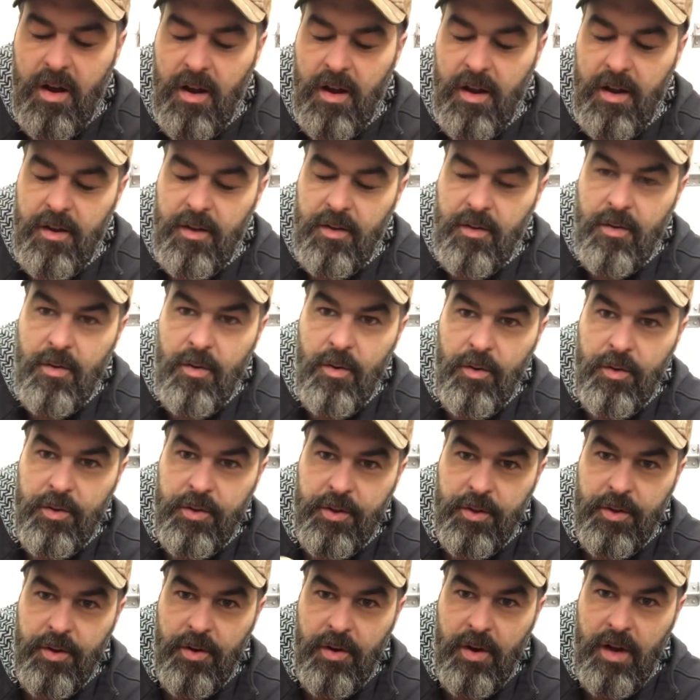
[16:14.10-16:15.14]
and you go
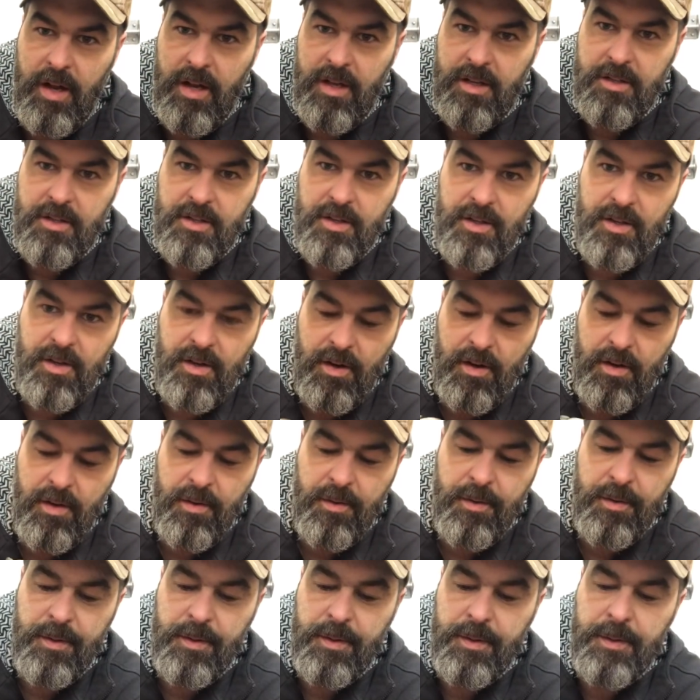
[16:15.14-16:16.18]
through your edge.
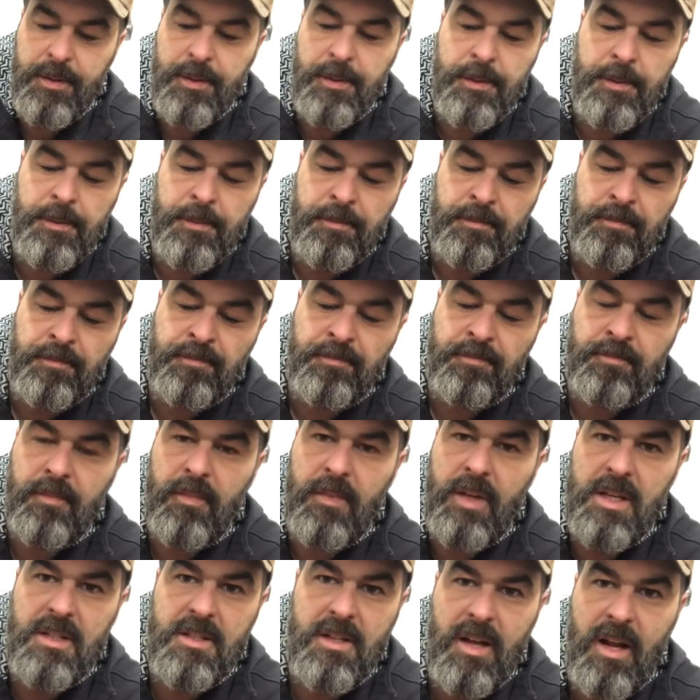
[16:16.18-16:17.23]

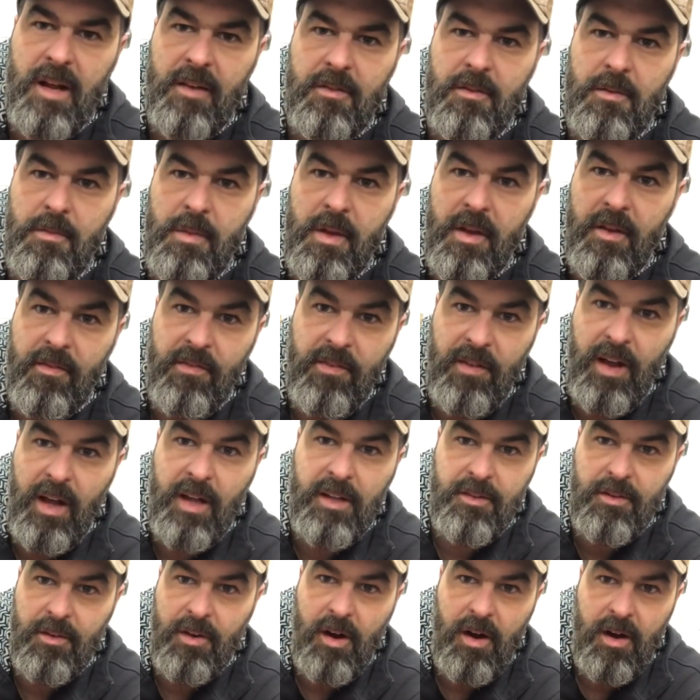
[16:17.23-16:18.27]
Doesn't have to be a
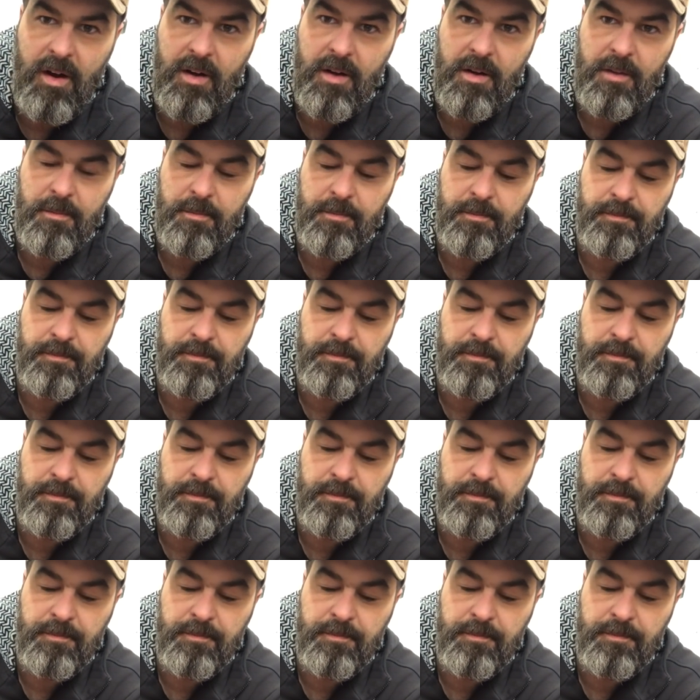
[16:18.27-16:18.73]
flat rock.